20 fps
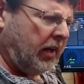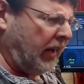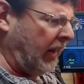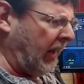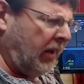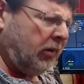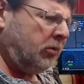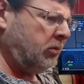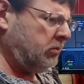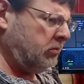
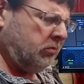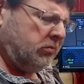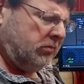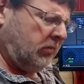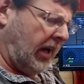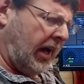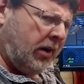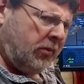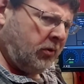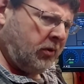I
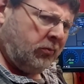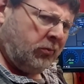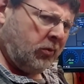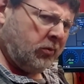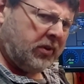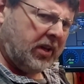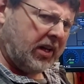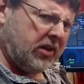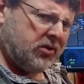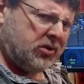wouldn't want
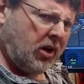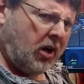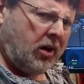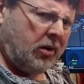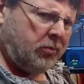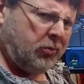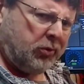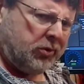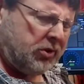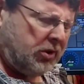that
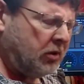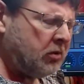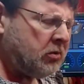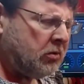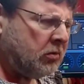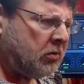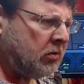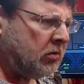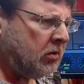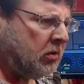job, would you?
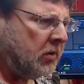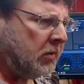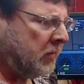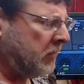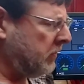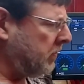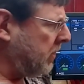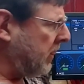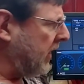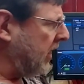
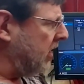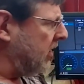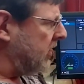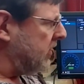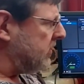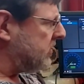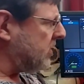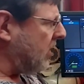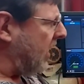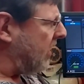
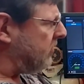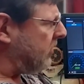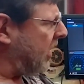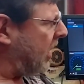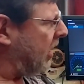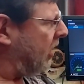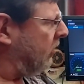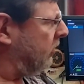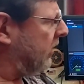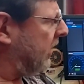So I've
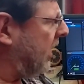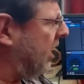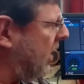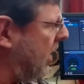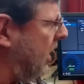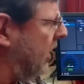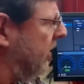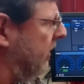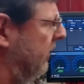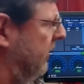not only
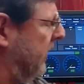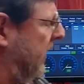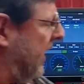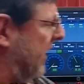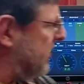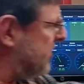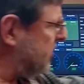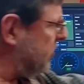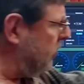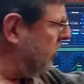got
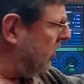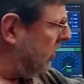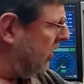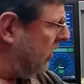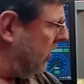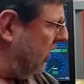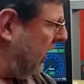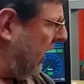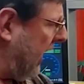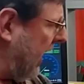this one
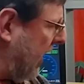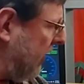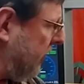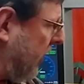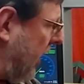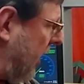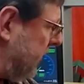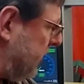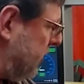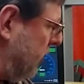that I've
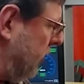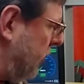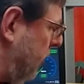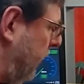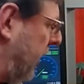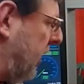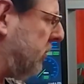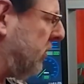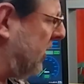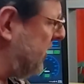got to
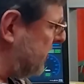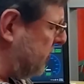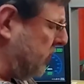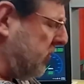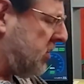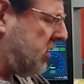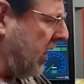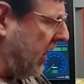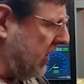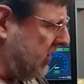equip, and this
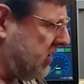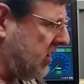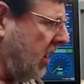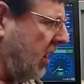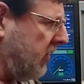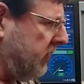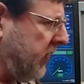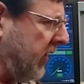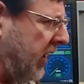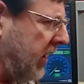machine's
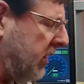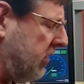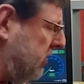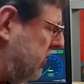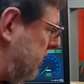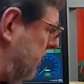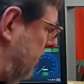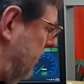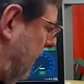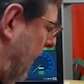not
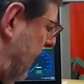finished.